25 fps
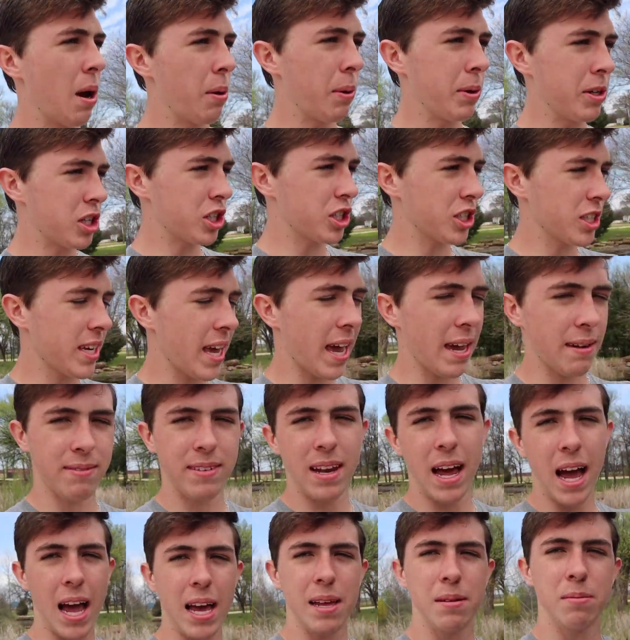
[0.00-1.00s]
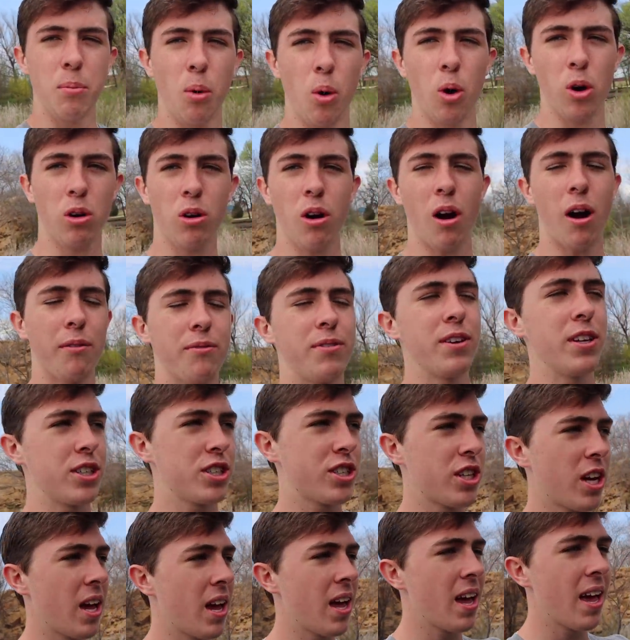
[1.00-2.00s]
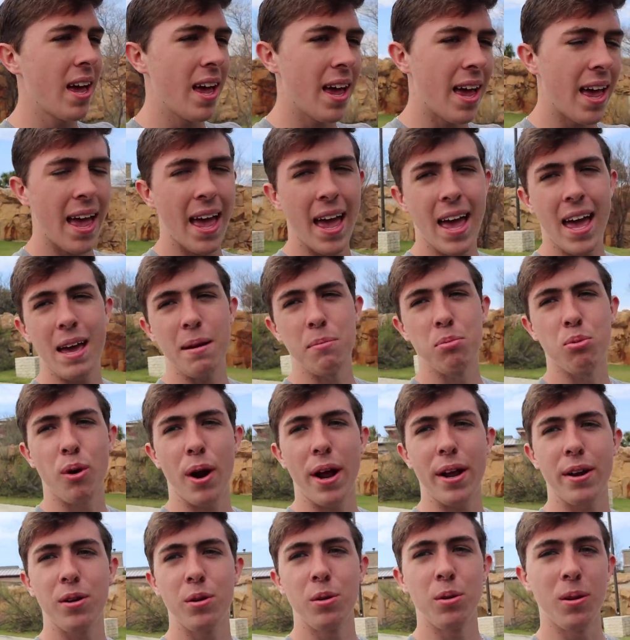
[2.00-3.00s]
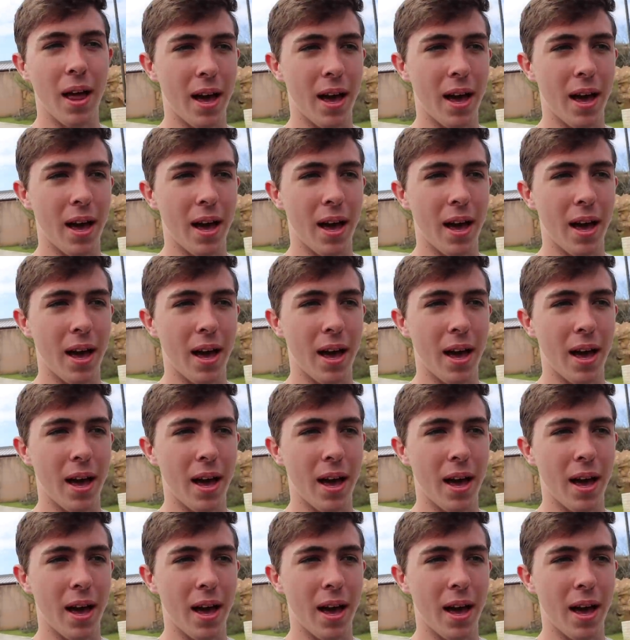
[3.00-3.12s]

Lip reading: And we just gave 9 more crawfish a brand new